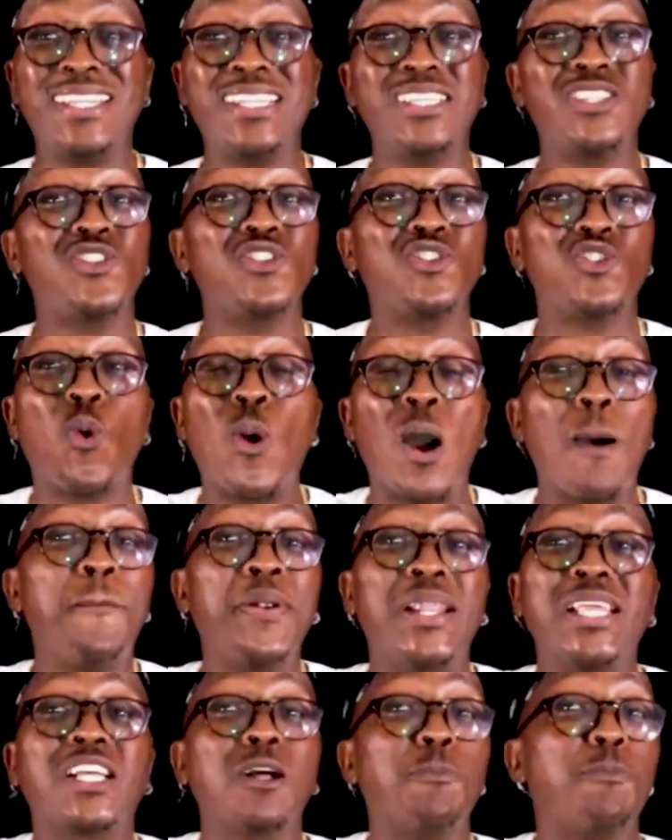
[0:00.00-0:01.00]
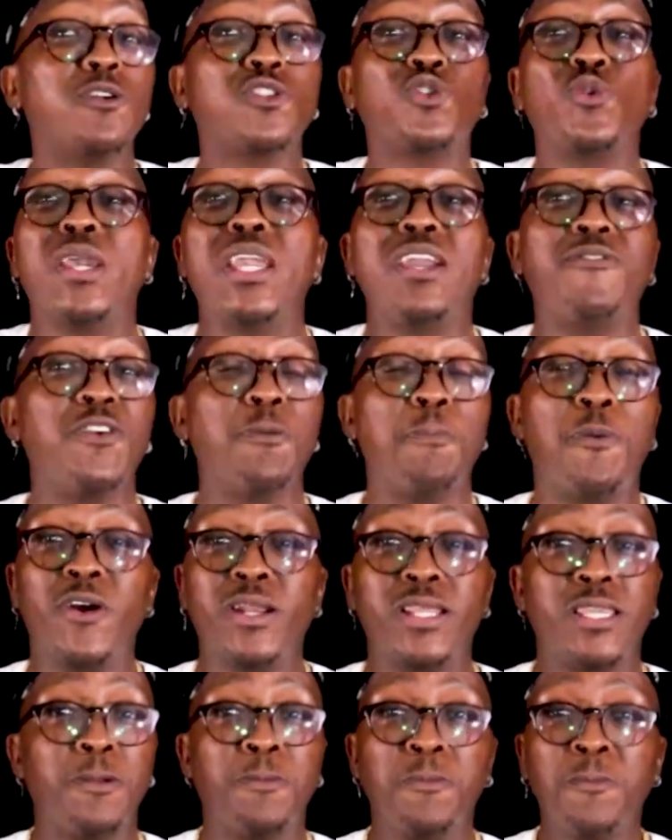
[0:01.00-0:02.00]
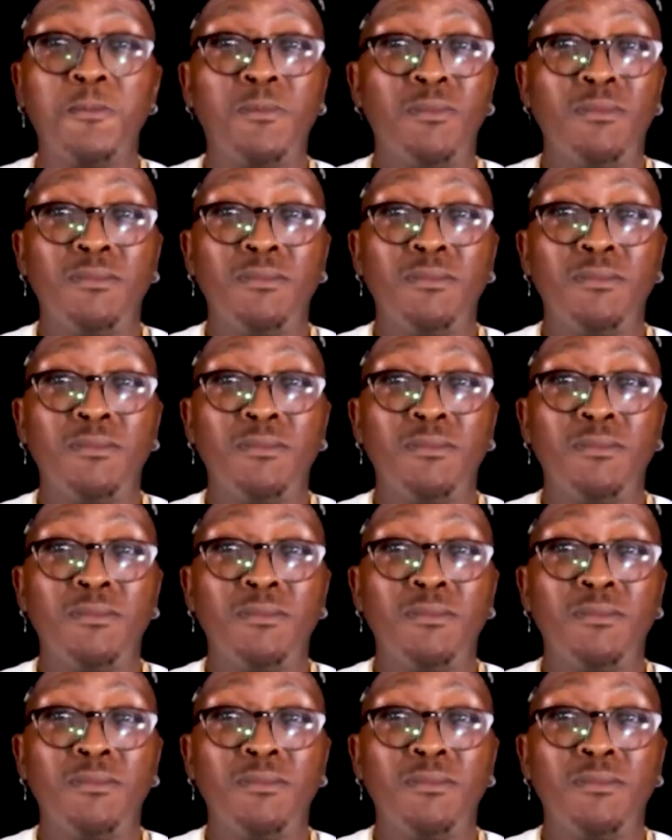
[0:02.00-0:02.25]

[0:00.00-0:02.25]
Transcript: that is so applicable to everybody.